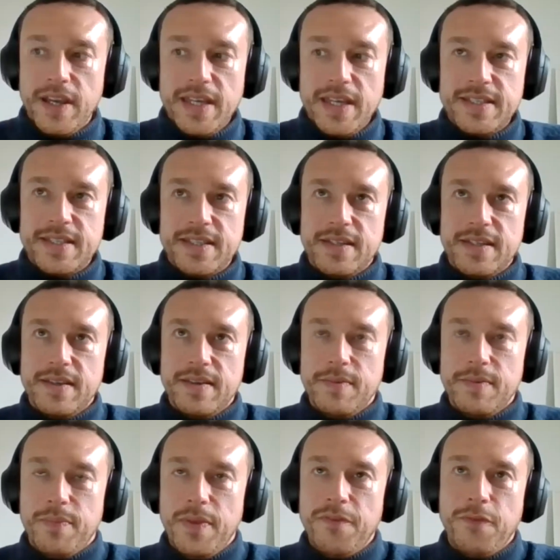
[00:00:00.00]
I guess
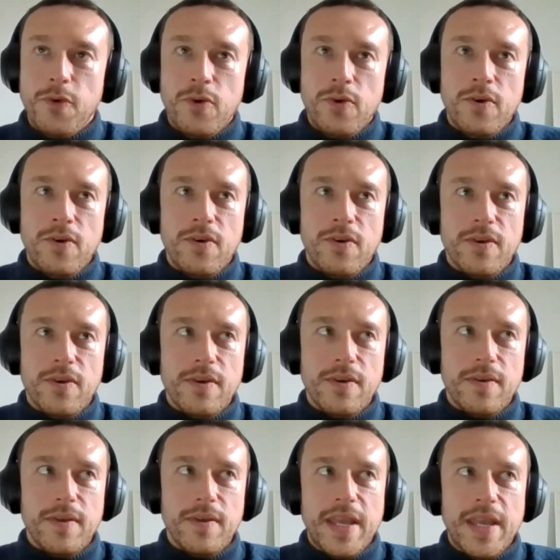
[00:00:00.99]
before
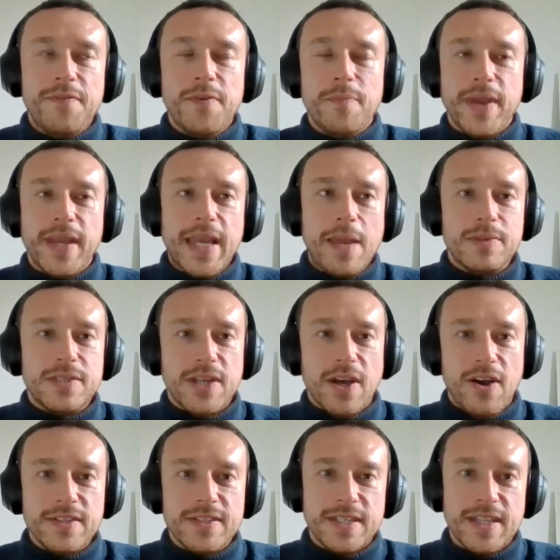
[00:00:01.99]
even being able to
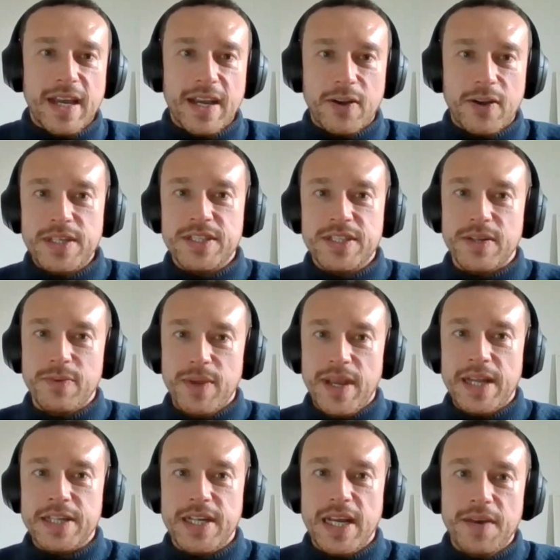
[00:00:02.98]
answer that question, we
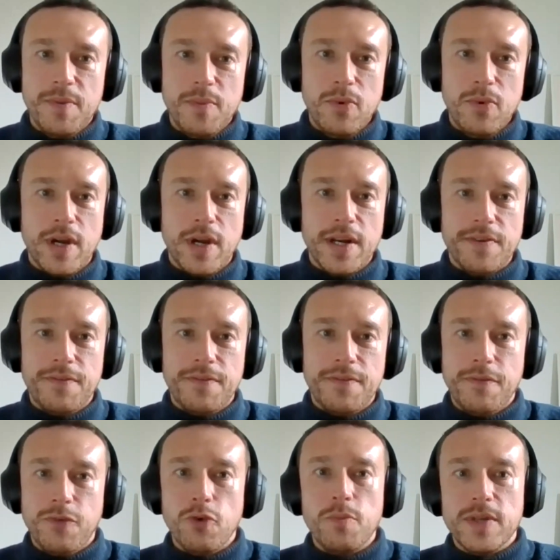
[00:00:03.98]
actually have a more kind of
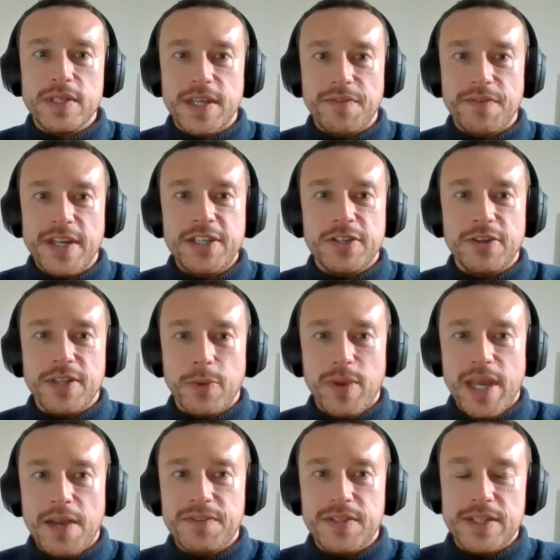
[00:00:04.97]
formative issue that
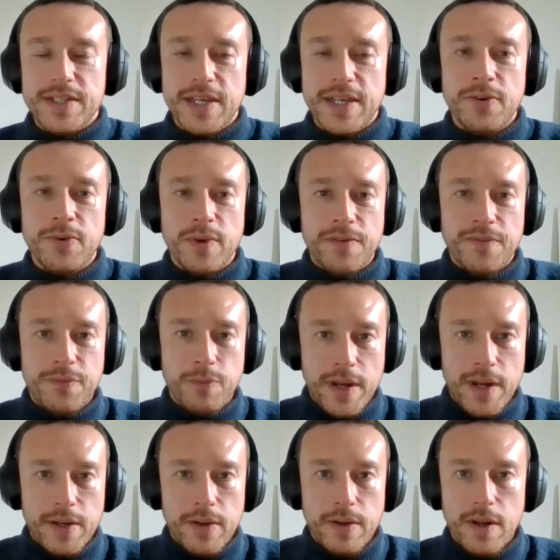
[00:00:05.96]
we have to deal with
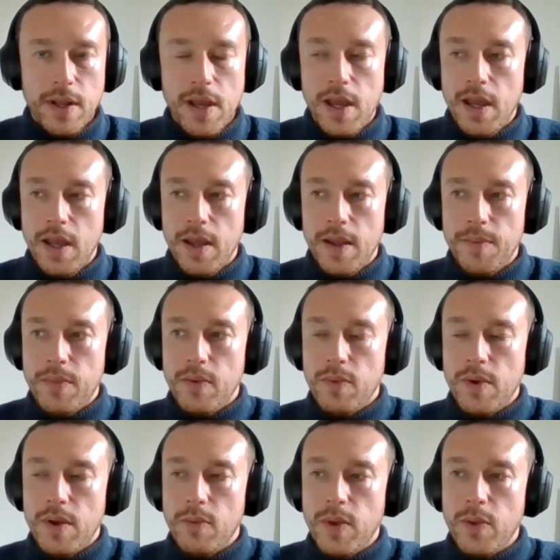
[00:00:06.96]
when
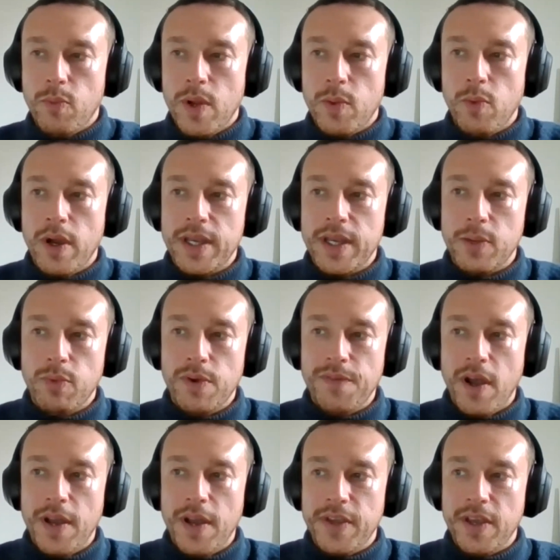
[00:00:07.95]
working with
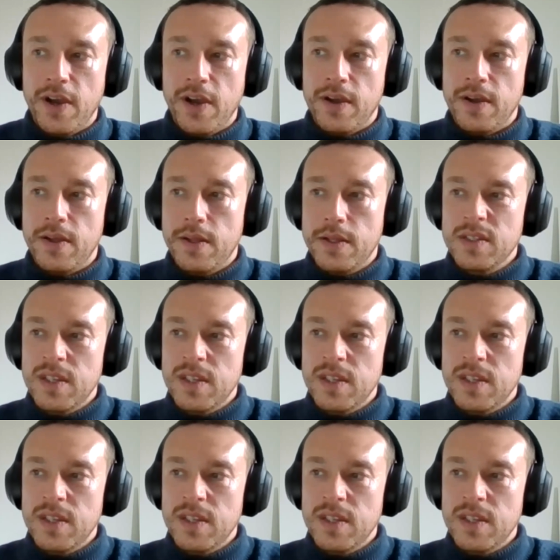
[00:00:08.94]
IVR.